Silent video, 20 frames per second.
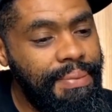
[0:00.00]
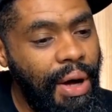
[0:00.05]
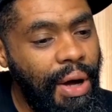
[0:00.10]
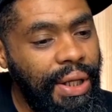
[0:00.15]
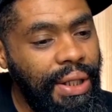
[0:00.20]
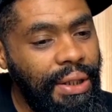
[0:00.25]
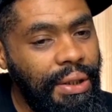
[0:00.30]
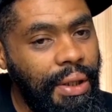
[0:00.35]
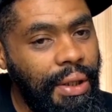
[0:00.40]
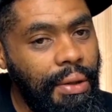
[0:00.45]
It's
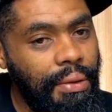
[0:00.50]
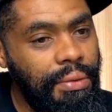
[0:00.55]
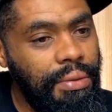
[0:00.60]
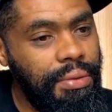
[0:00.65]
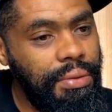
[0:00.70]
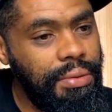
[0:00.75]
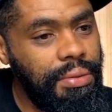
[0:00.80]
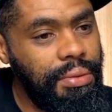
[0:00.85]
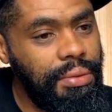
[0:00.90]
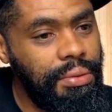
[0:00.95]
about
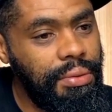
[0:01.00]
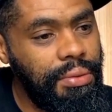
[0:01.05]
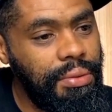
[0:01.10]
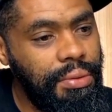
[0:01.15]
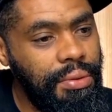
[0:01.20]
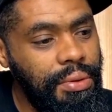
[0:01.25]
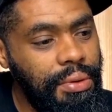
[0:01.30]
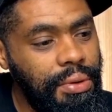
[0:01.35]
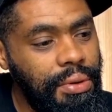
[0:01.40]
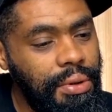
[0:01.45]
illRow
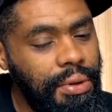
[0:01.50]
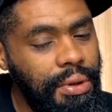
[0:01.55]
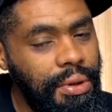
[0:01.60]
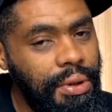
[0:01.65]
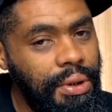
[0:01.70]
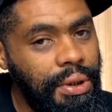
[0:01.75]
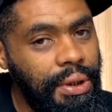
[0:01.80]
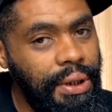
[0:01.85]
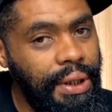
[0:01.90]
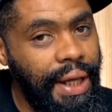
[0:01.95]

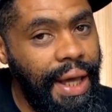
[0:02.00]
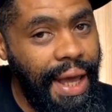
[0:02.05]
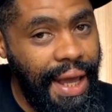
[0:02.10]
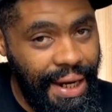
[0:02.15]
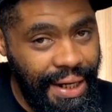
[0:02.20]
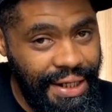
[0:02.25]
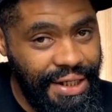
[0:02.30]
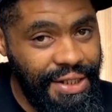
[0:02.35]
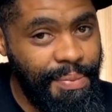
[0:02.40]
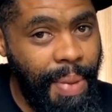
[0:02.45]

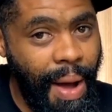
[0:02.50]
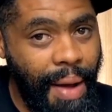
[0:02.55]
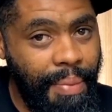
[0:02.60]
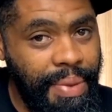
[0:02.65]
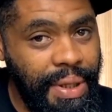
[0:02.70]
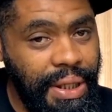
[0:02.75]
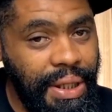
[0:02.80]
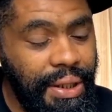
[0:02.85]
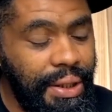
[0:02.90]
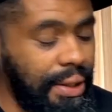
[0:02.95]
and his
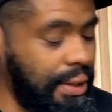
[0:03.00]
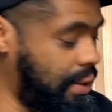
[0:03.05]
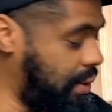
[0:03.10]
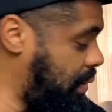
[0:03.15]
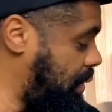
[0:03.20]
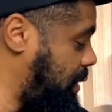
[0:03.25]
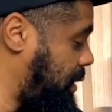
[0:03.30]
Babi.